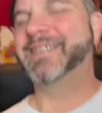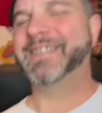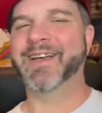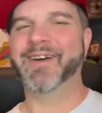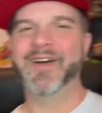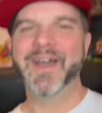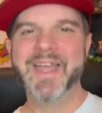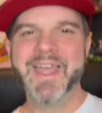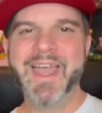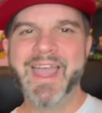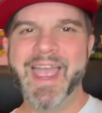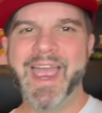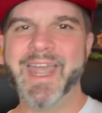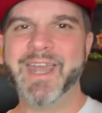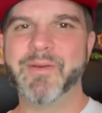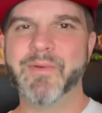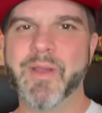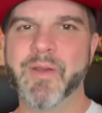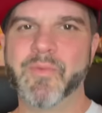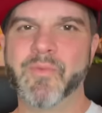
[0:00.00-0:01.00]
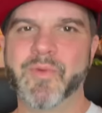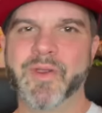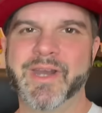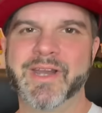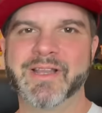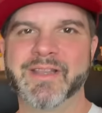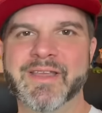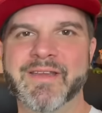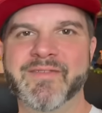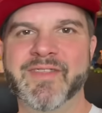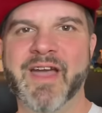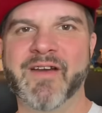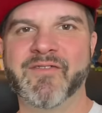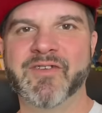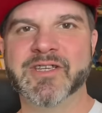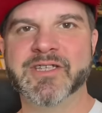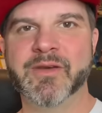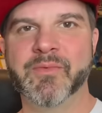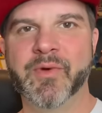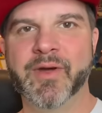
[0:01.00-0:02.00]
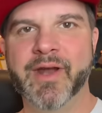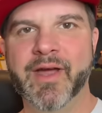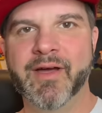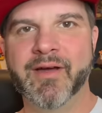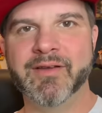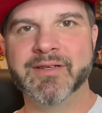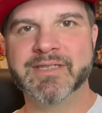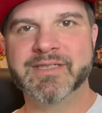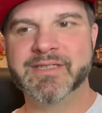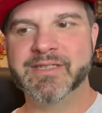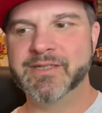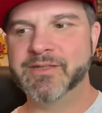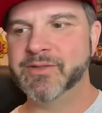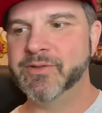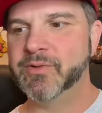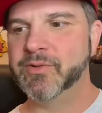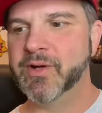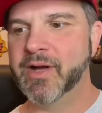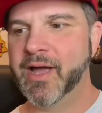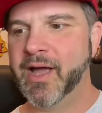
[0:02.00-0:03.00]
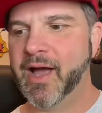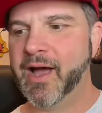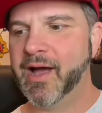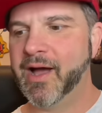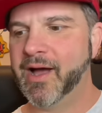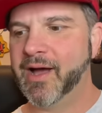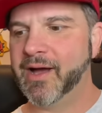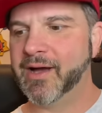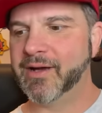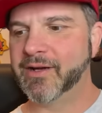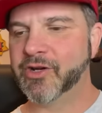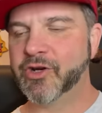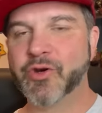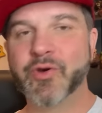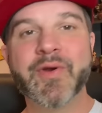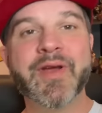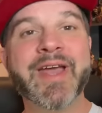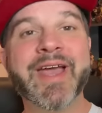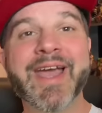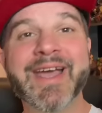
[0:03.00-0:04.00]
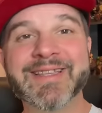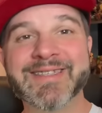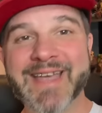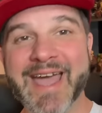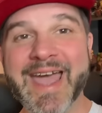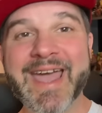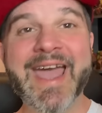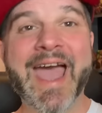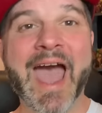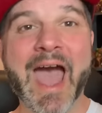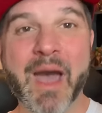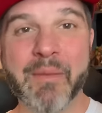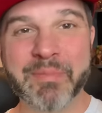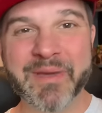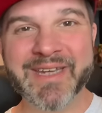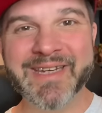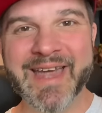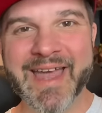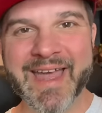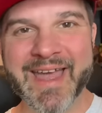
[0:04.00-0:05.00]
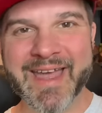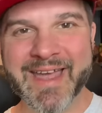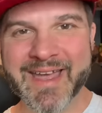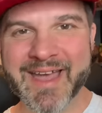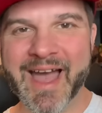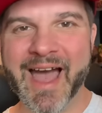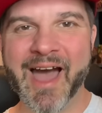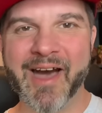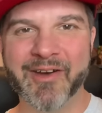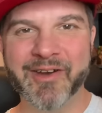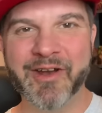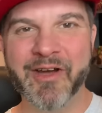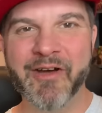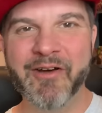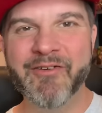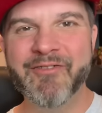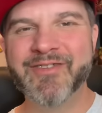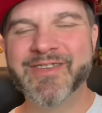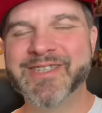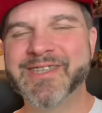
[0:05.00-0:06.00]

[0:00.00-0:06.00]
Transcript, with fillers: so anyway, we're going to leave that for someone else to uh, create a happy day out of.